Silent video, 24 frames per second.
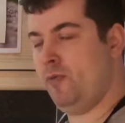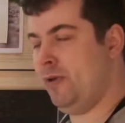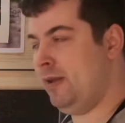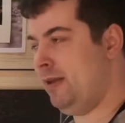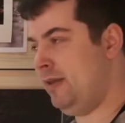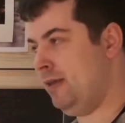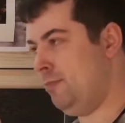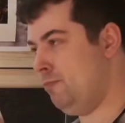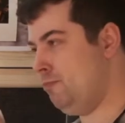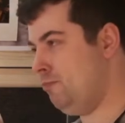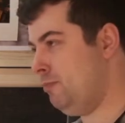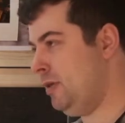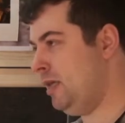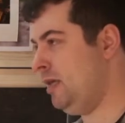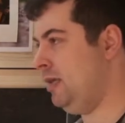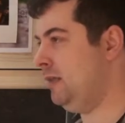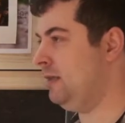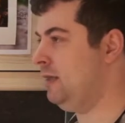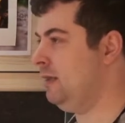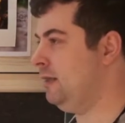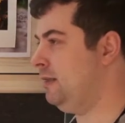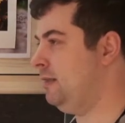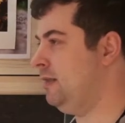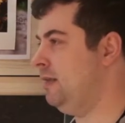
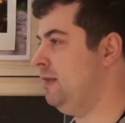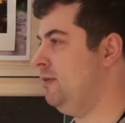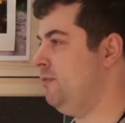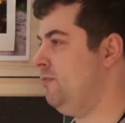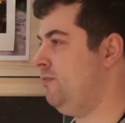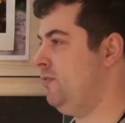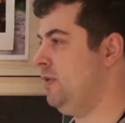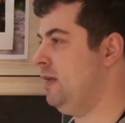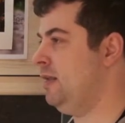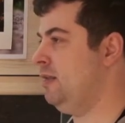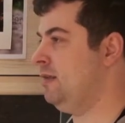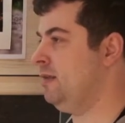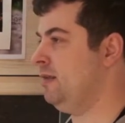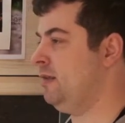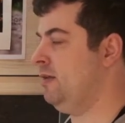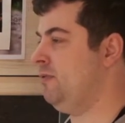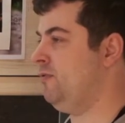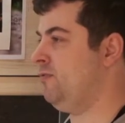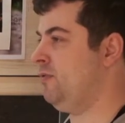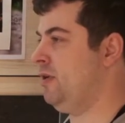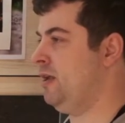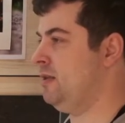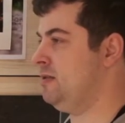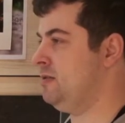immediately feel the
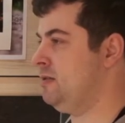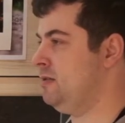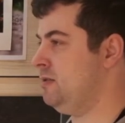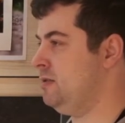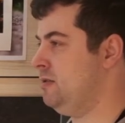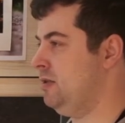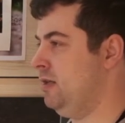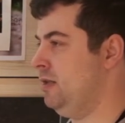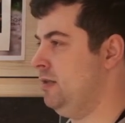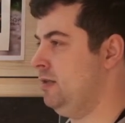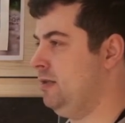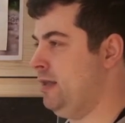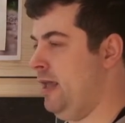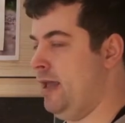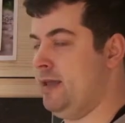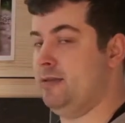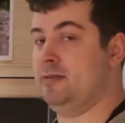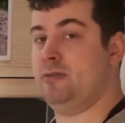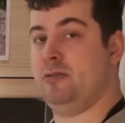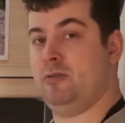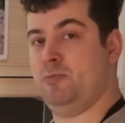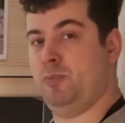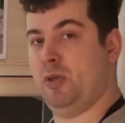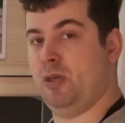differences in
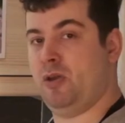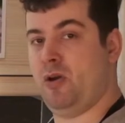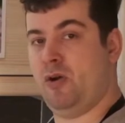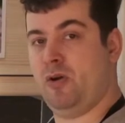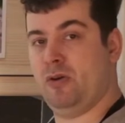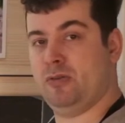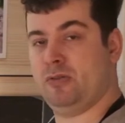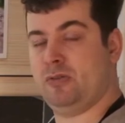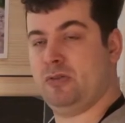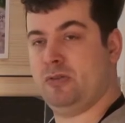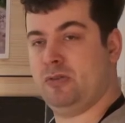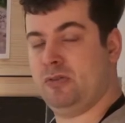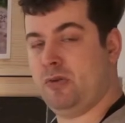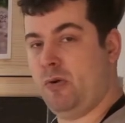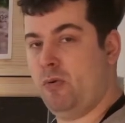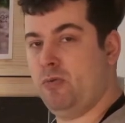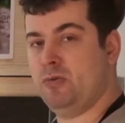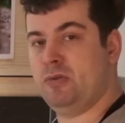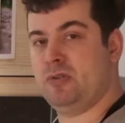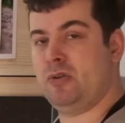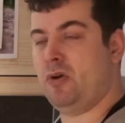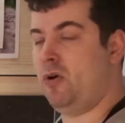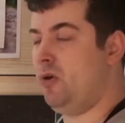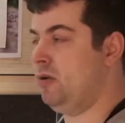taste, because
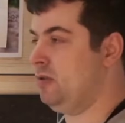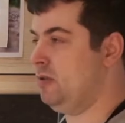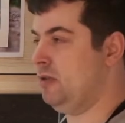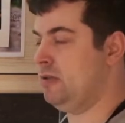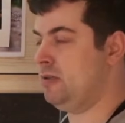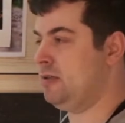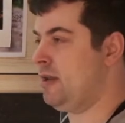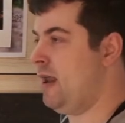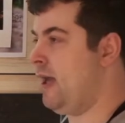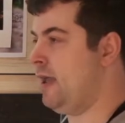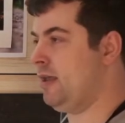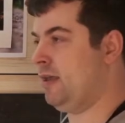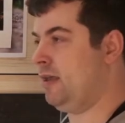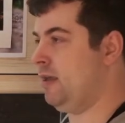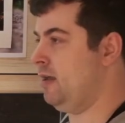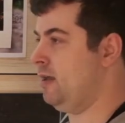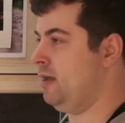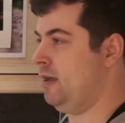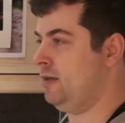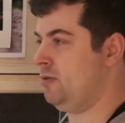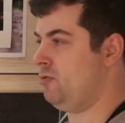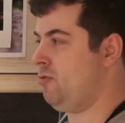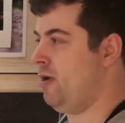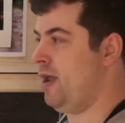stone salt is like
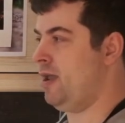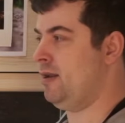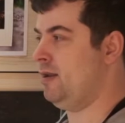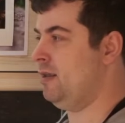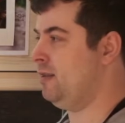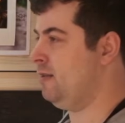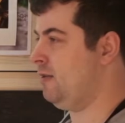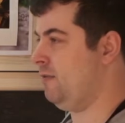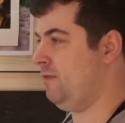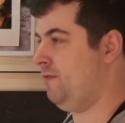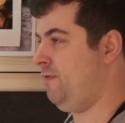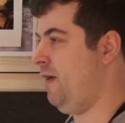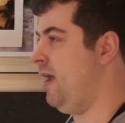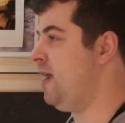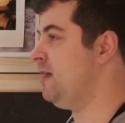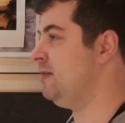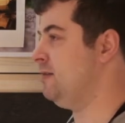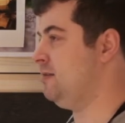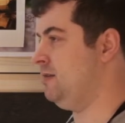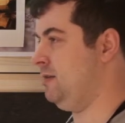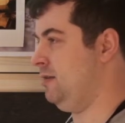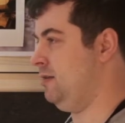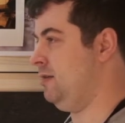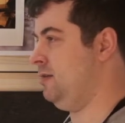a train in the
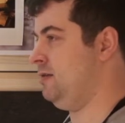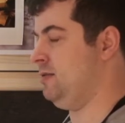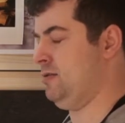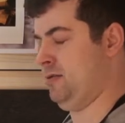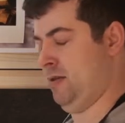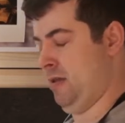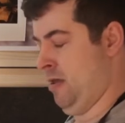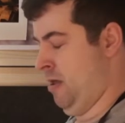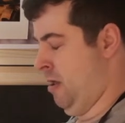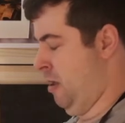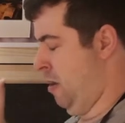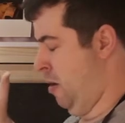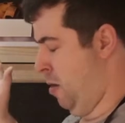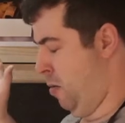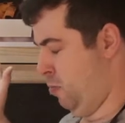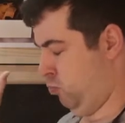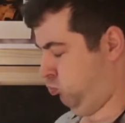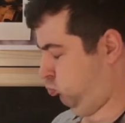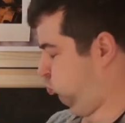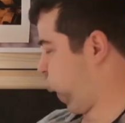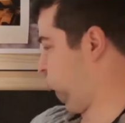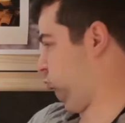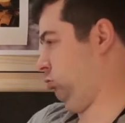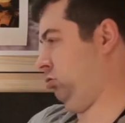face. It is
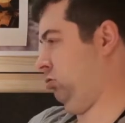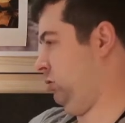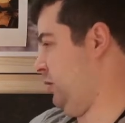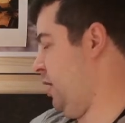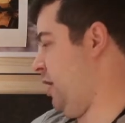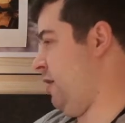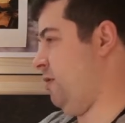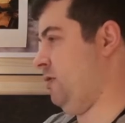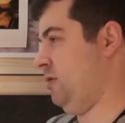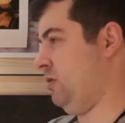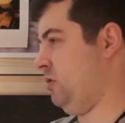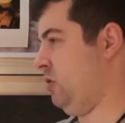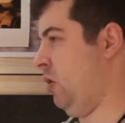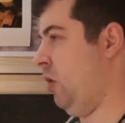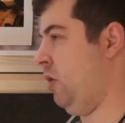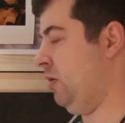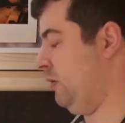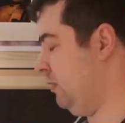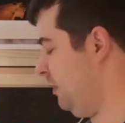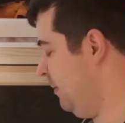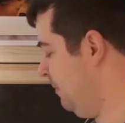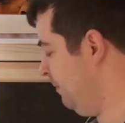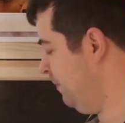here salt.